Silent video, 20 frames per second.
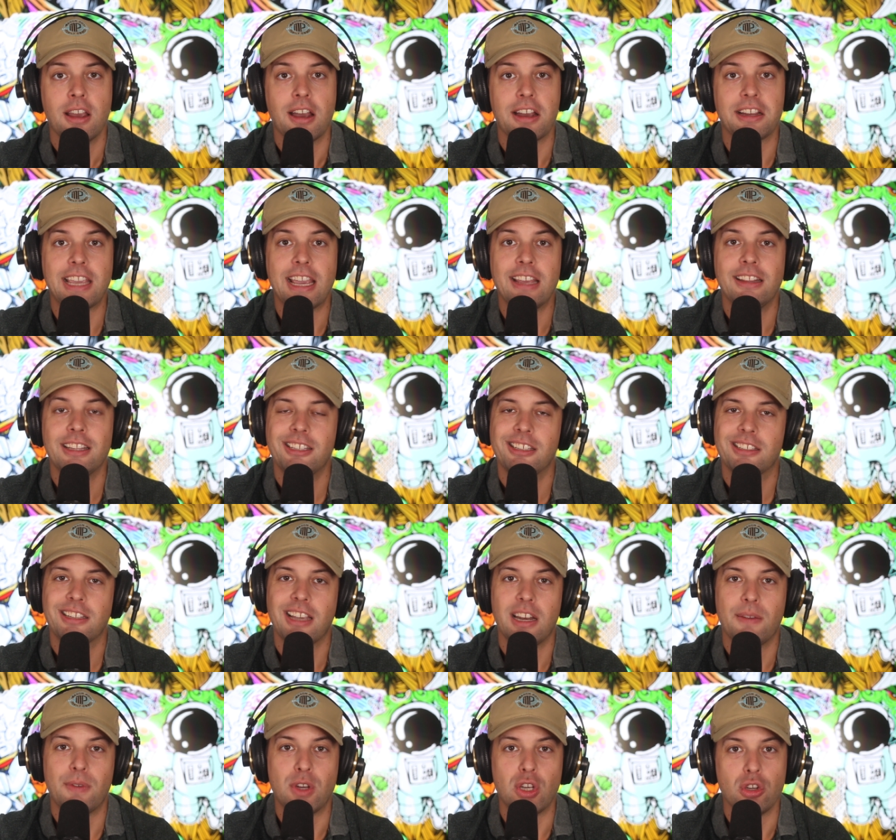Again, this is
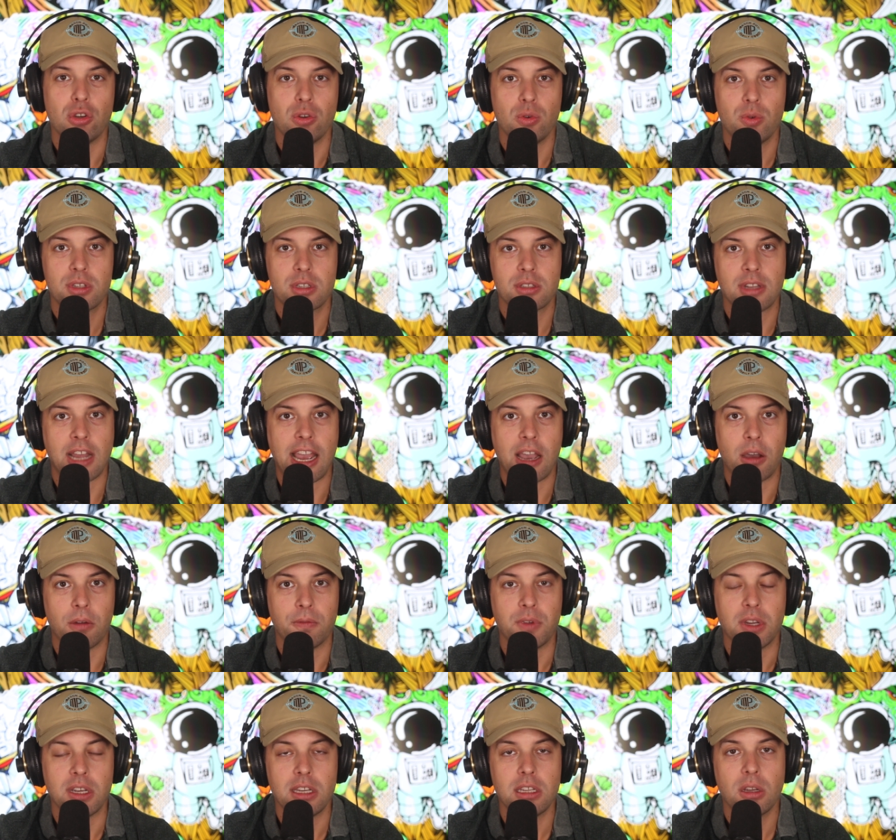kind of a new style
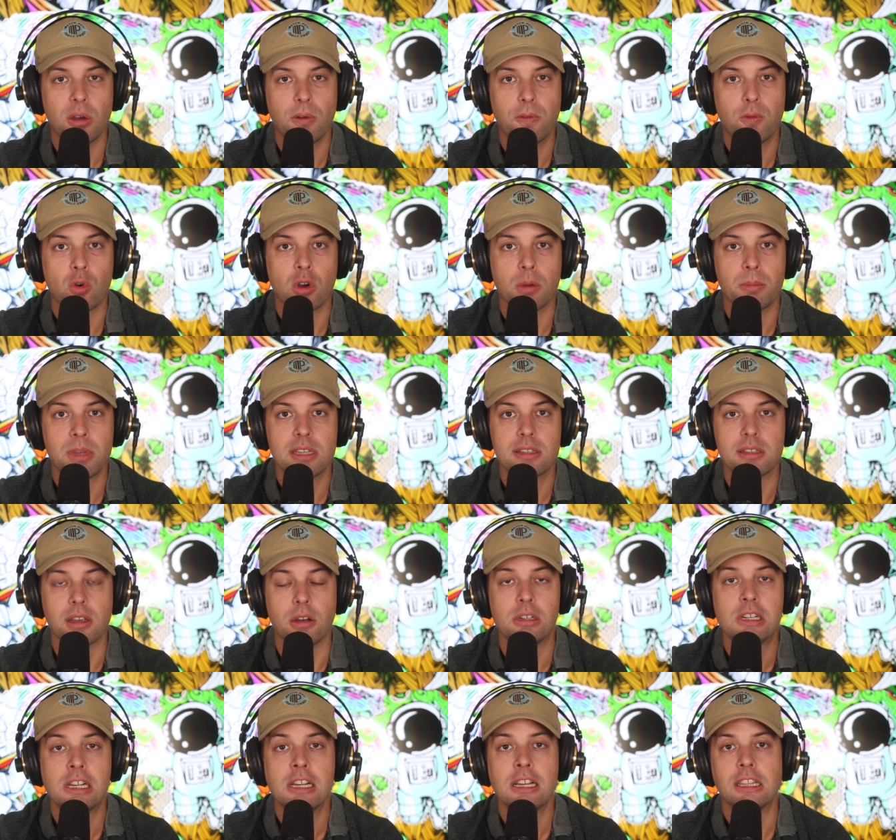video for me,
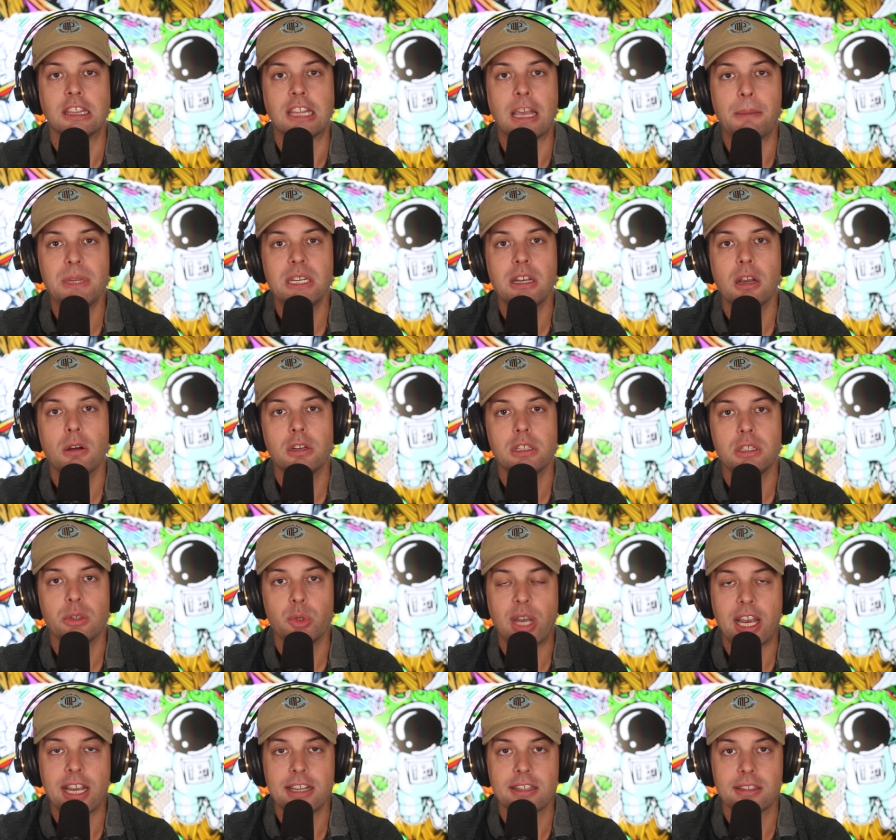so let me know what
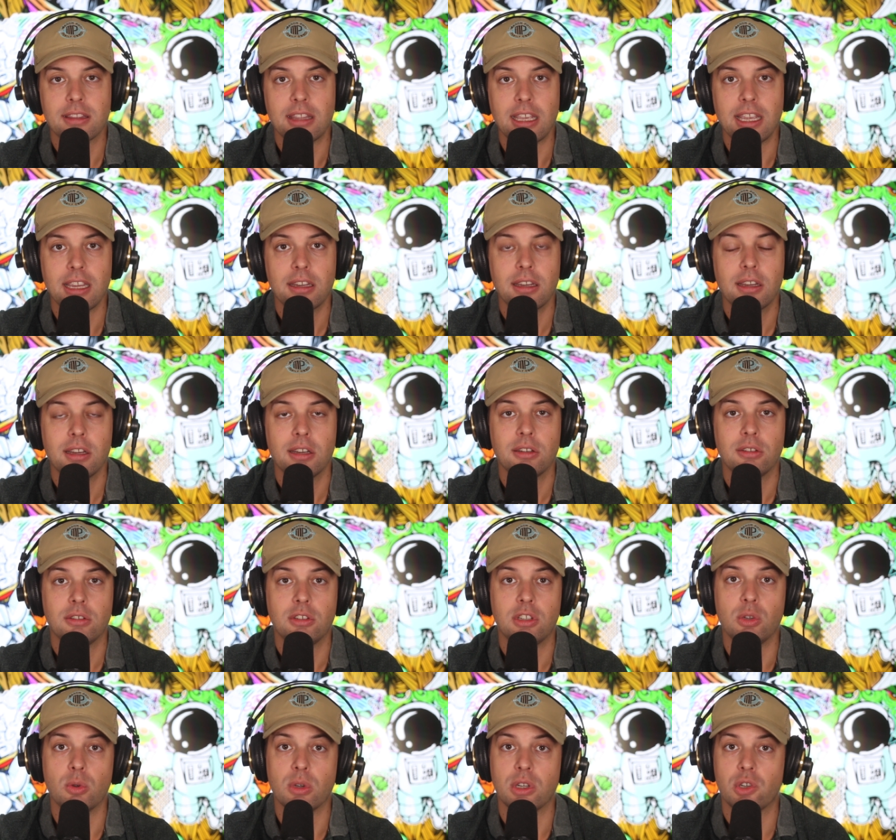you guys think.
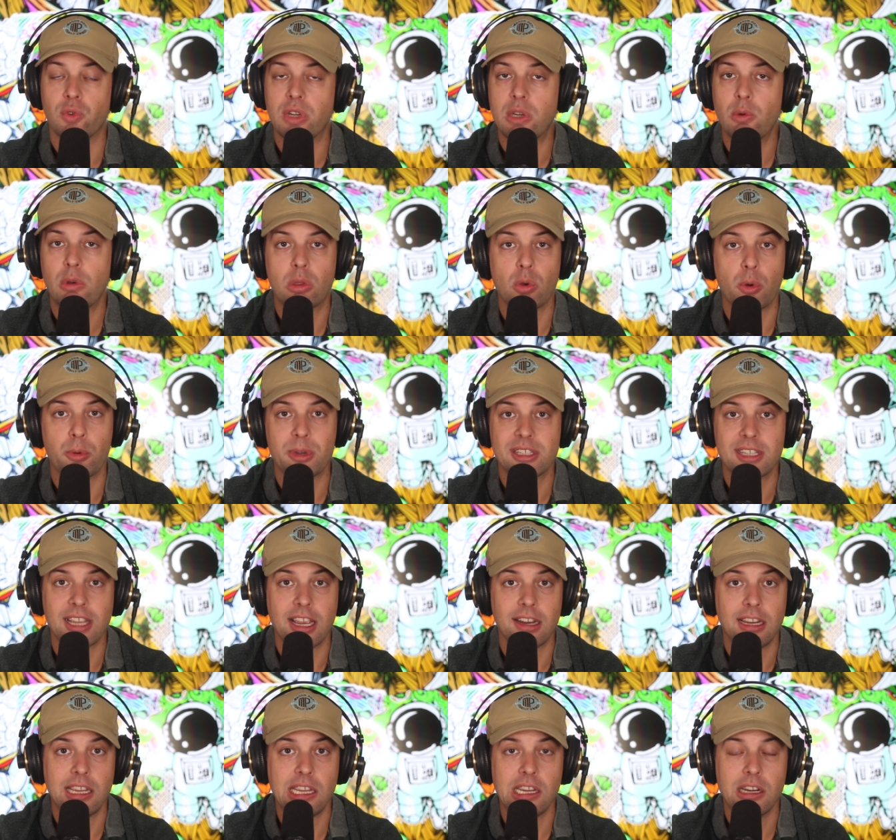Do you agree with what was
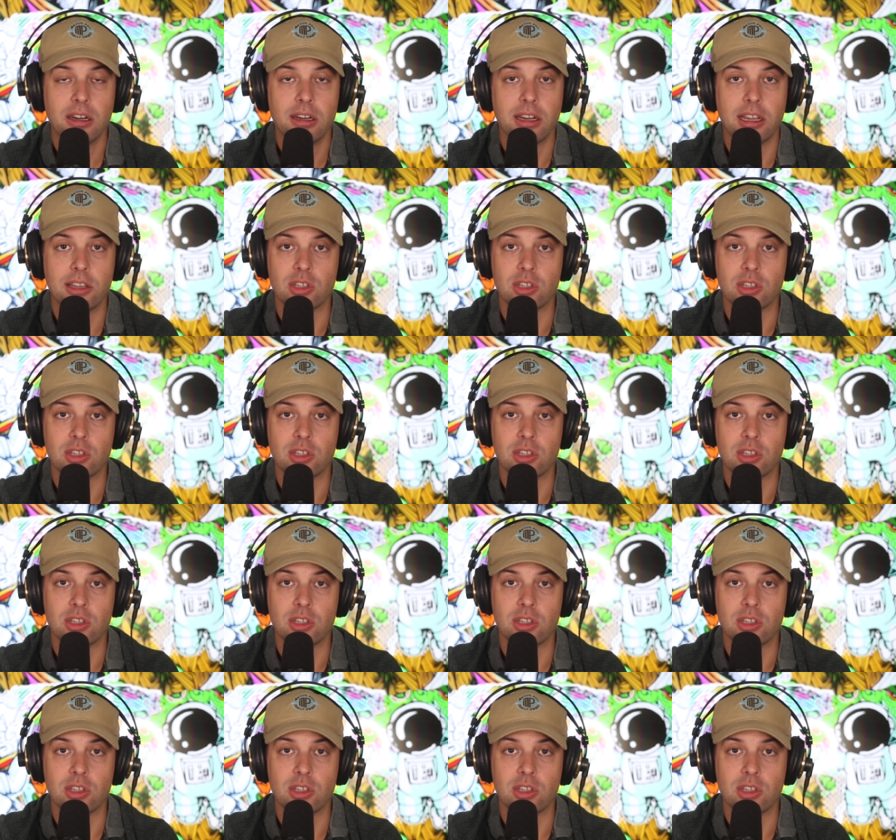said here?